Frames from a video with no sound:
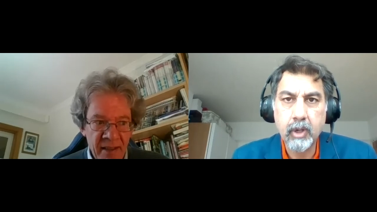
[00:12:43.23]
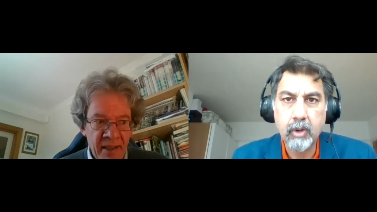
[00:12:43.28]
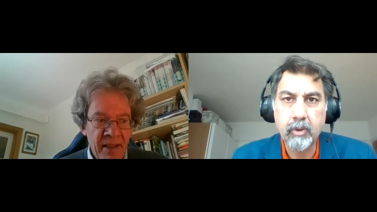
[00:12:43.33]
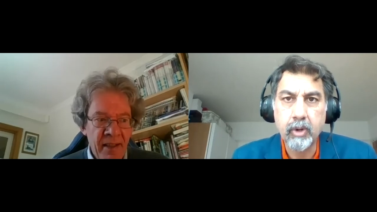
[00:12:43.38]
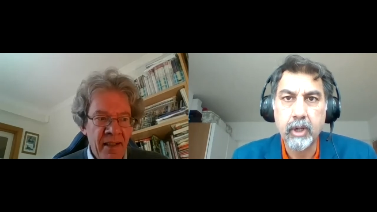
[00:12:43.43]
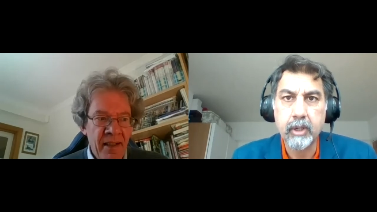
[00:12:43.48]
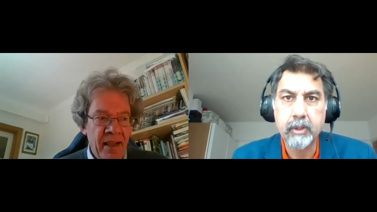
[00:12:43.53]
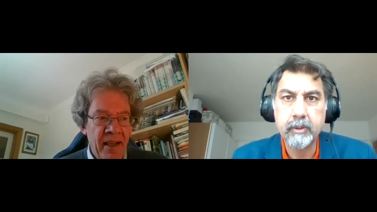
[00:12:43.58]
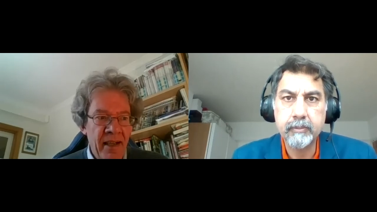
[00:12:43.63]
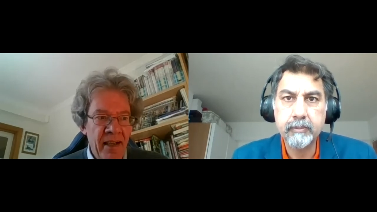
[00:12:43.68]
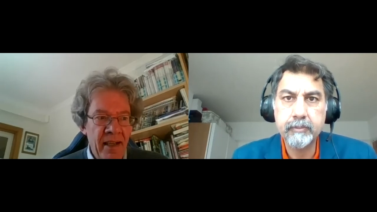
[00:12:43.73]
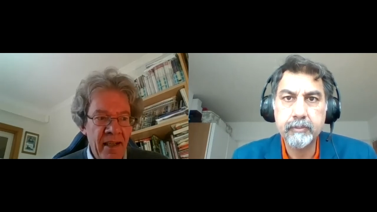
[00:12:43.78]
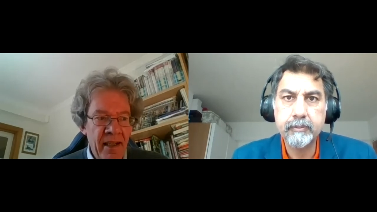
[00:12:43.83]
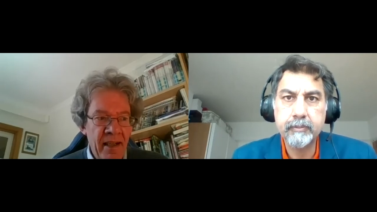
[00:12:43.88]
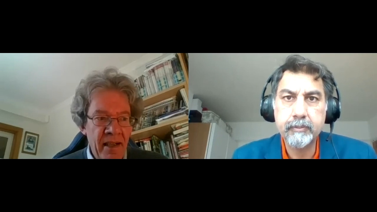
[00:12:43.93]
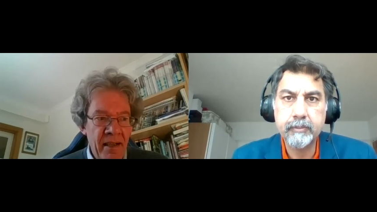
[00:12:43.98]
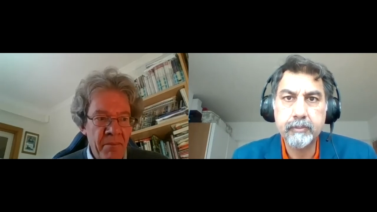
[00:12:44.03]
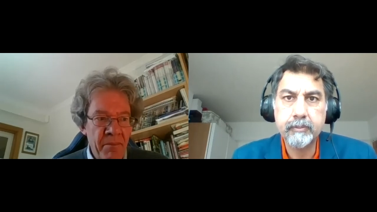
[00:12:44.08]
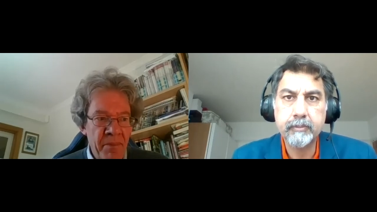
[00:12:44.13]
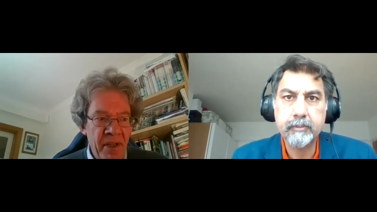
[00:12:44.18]
Speaker 1: Right.
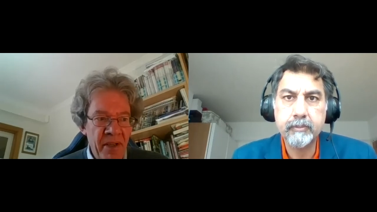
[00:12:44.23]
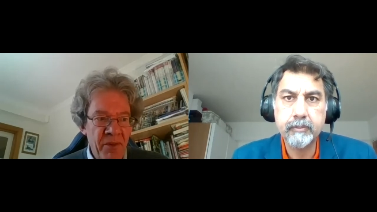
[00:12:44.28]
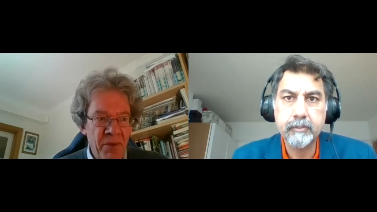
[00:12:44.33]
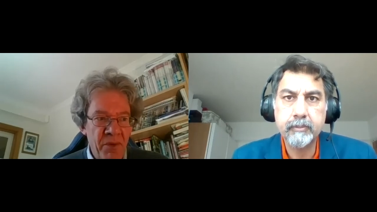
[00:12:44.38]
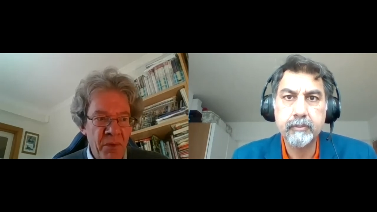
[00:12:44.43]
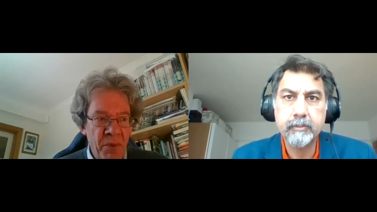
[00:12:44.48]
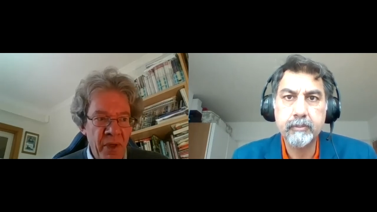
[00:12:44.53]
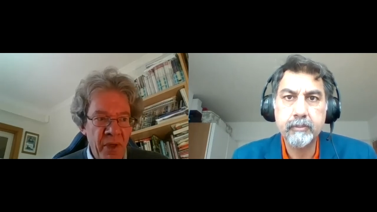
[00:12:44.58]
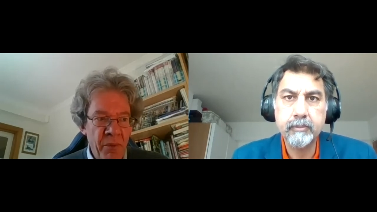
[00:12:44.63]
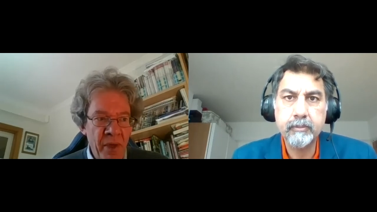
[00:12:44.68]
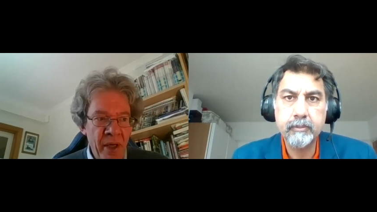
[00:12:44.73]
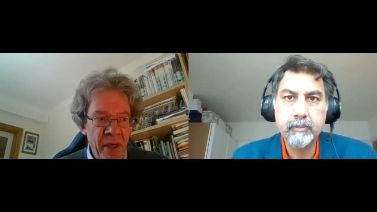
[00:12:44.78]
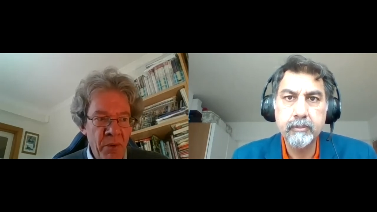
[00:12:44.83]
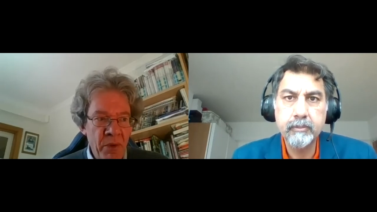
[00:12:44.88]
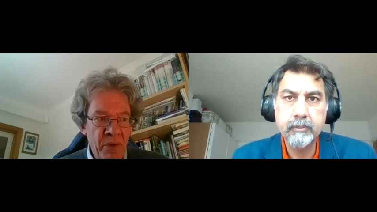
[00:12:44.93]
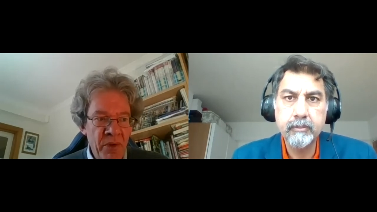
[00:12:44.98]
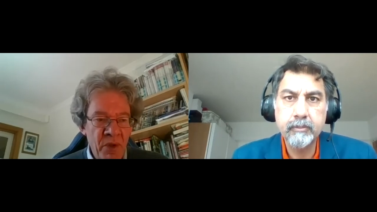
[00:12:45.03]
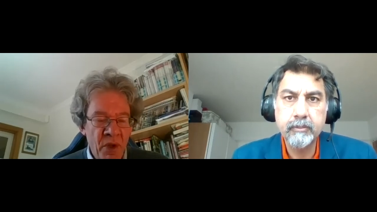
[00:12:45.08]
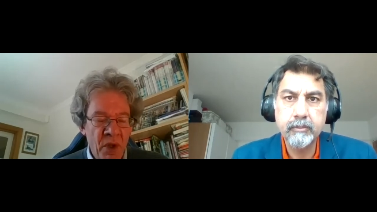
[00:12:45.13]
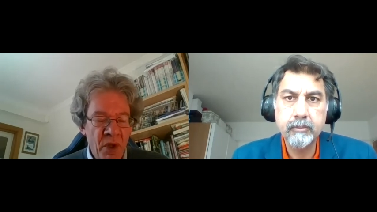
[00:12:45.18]
Uh, but we, we
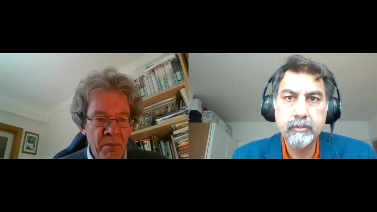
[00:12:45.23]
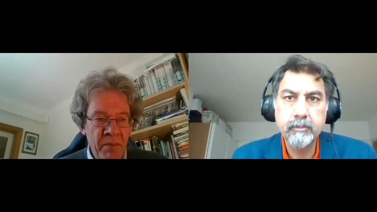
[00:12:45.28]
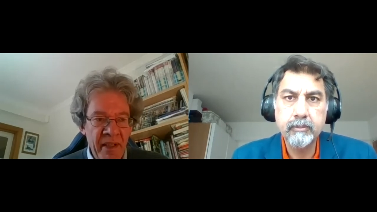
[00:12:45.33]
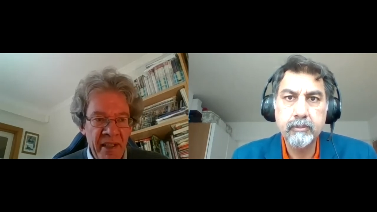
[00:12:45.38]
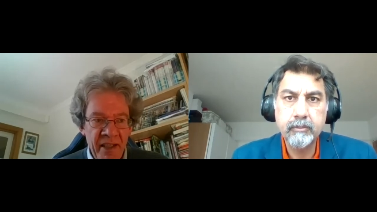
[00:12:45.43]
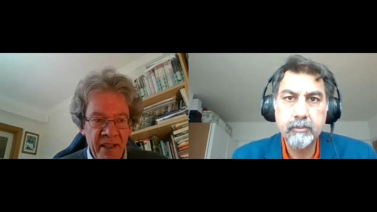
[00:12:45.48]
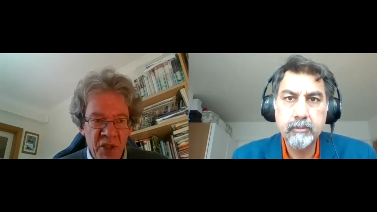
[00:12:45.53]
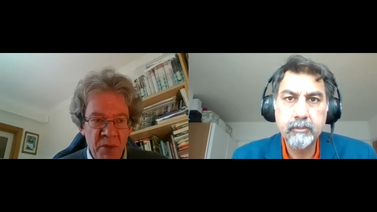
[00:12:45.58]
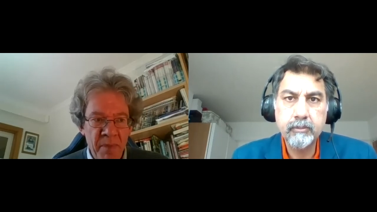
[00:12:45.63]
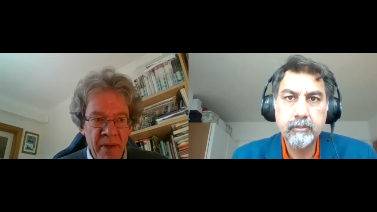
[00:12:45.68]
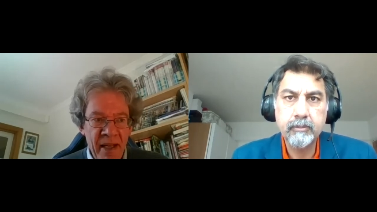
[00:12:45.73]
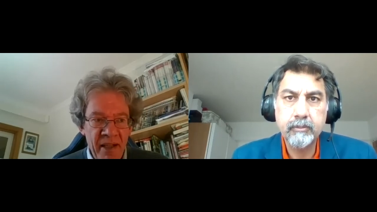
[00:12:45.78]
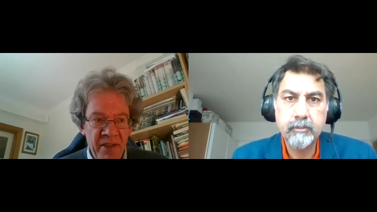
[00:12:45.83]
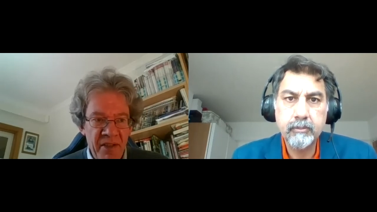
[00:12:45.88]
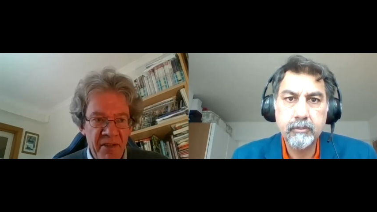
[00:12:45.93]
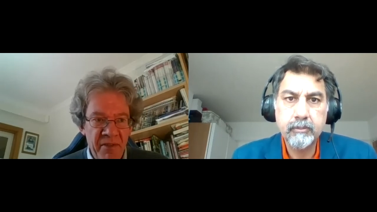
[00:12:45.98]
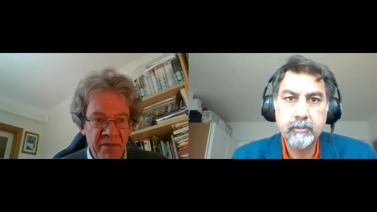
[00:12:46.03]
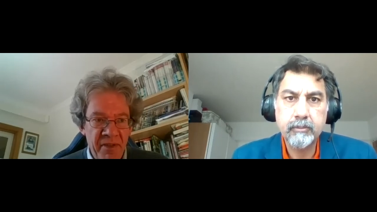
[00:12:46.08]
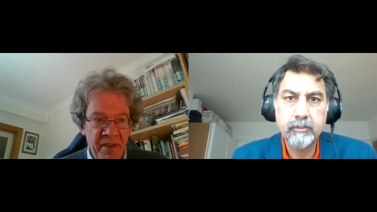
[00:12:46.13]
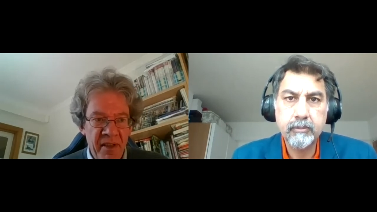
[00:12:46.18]
would normally expect
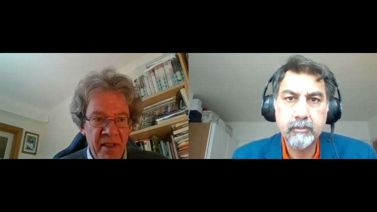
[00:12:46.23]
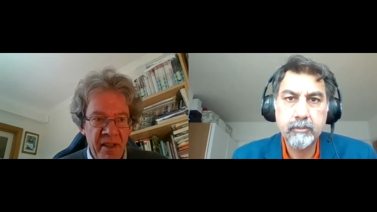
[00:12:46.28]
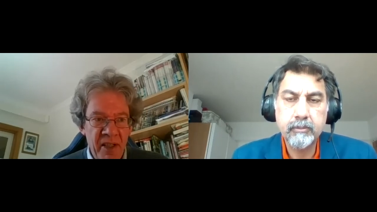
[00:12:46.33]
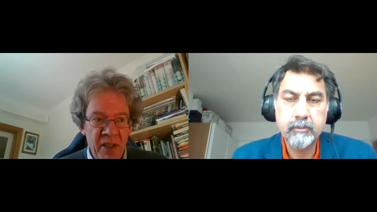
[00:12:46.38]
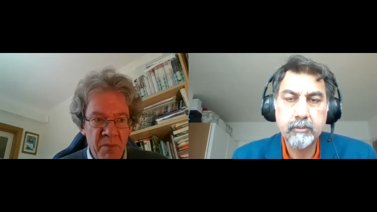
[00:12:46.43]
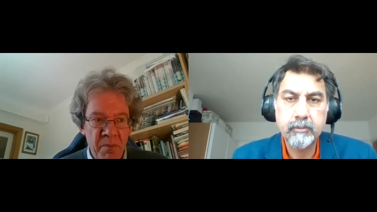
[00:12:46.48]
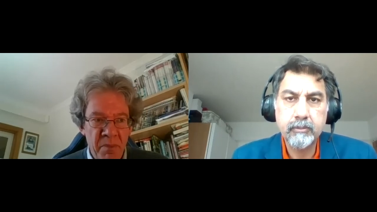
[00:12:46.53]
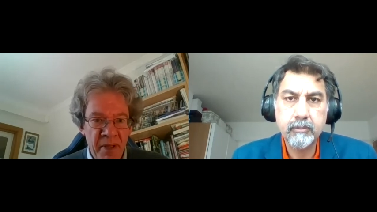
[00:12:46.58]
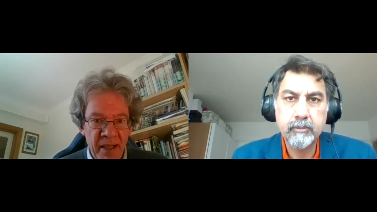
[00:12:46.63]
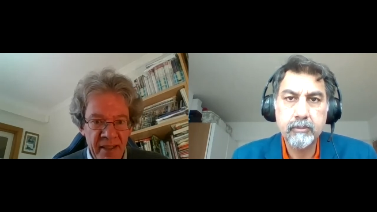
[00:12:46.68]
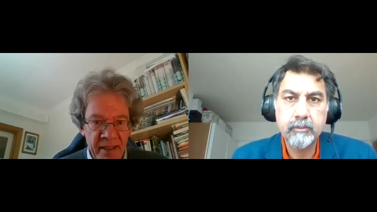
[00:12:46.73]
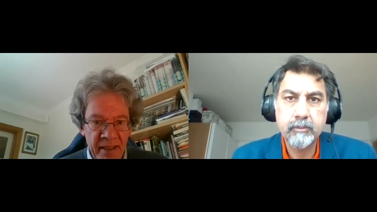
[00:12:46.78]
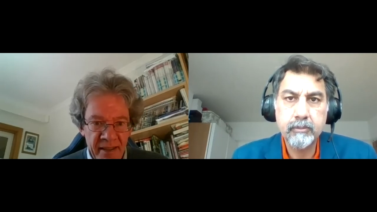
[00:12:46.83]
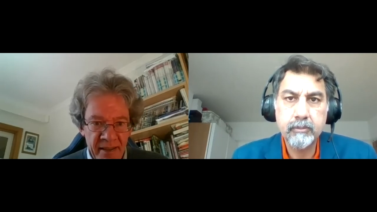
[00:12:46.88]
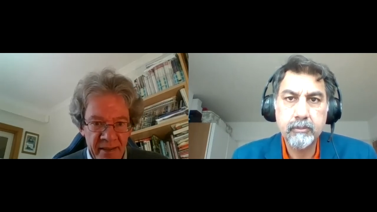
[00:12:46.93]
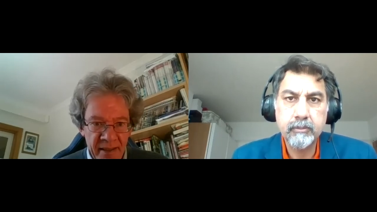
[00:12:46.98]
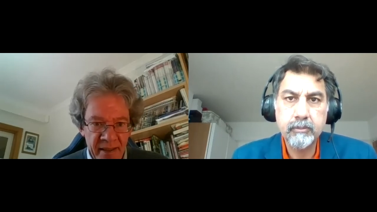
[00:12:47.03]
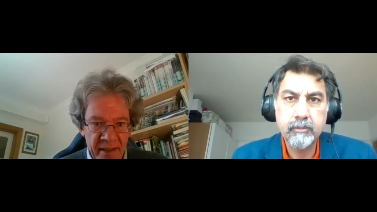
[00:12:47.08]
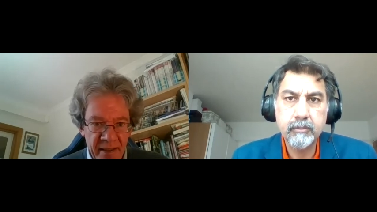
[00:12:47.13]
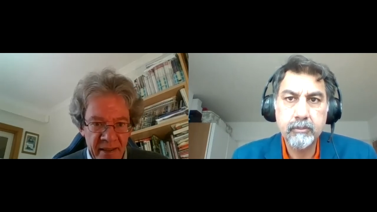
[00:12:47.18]
to find binding
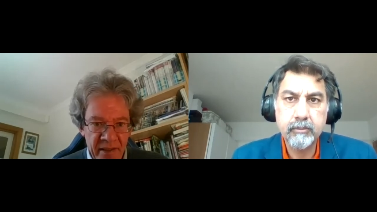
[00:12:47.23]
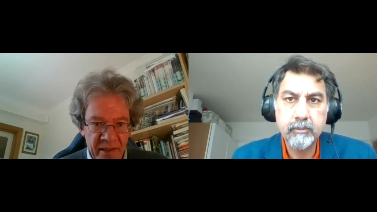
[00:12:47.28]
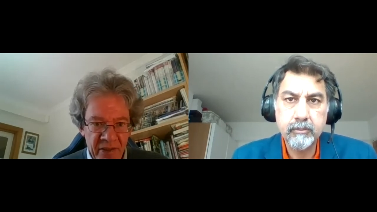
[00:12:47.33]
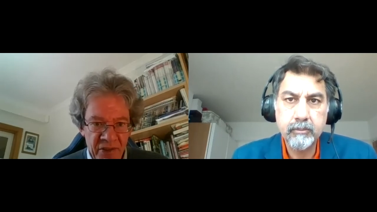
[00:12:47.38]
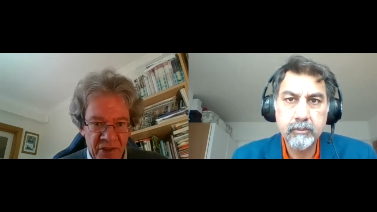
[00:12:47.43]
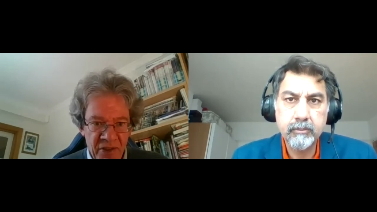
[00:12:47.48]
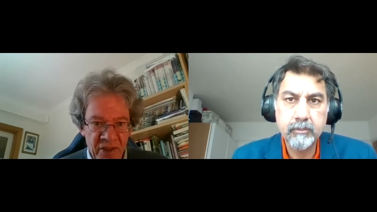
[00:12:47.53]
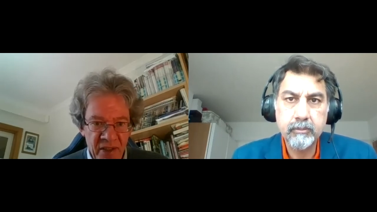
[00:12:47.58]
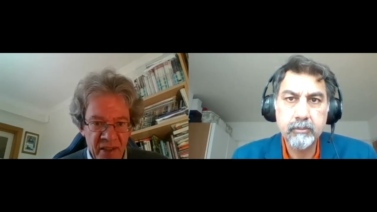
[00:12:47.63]
ligands,